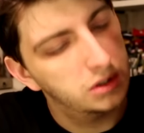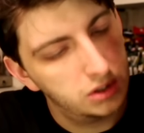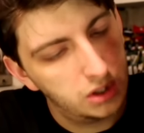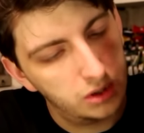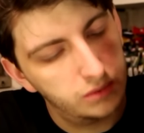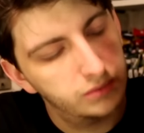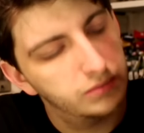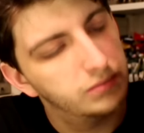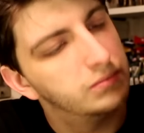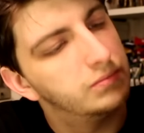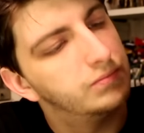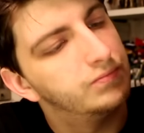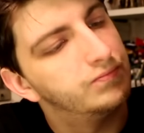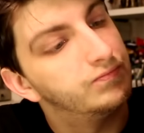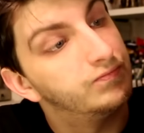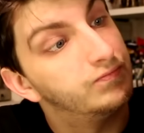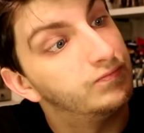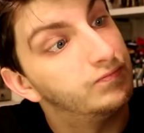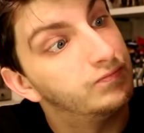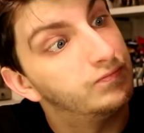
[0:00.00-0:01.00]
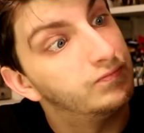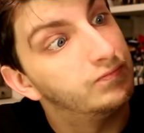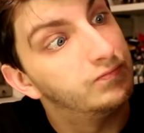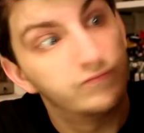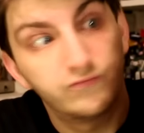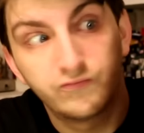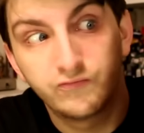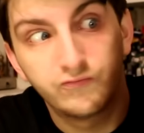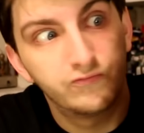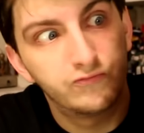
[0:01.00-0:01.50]

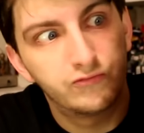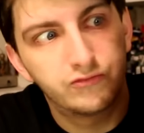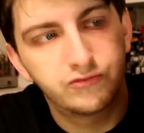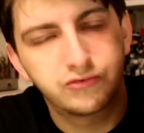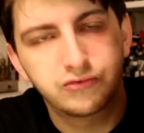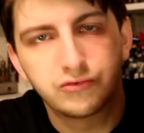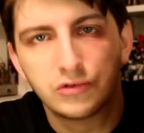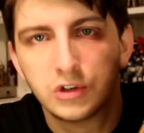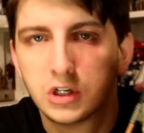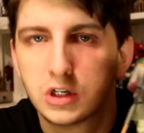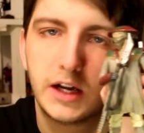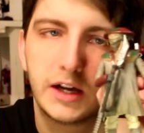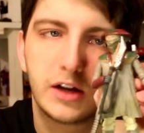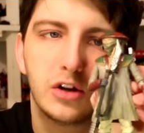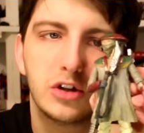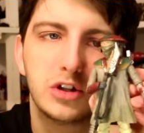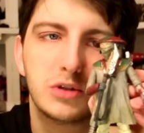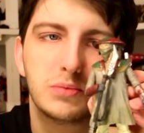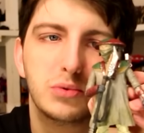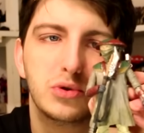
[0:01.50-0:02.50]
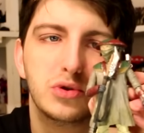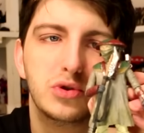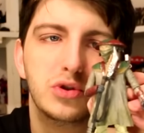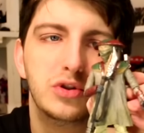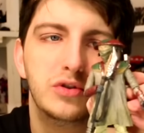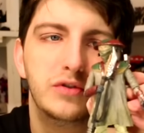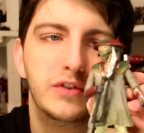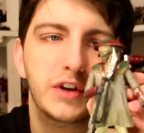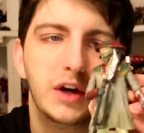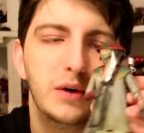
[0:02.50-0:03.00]
Yeah, Constable
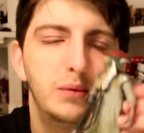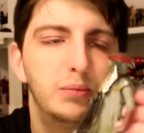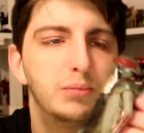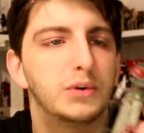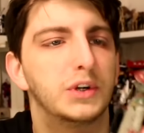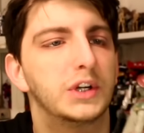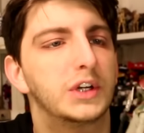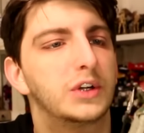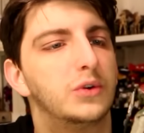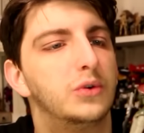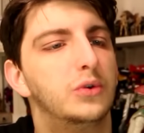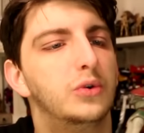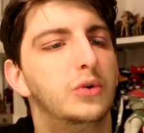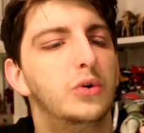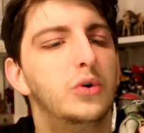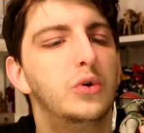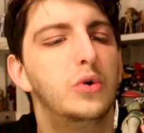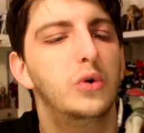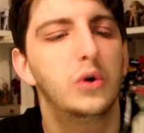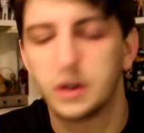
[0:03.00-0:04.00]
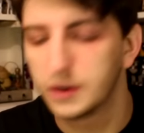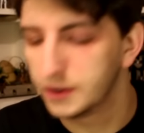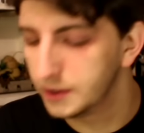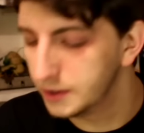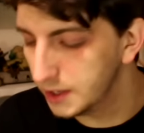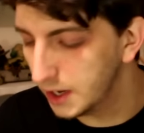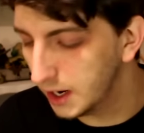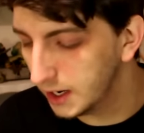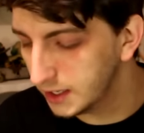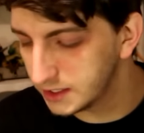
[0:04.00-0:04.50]
Zuvio. Pretty cool.
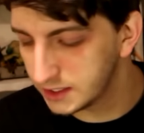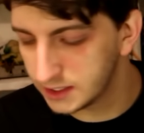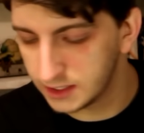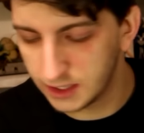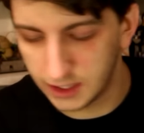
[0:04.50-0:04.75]
Nice.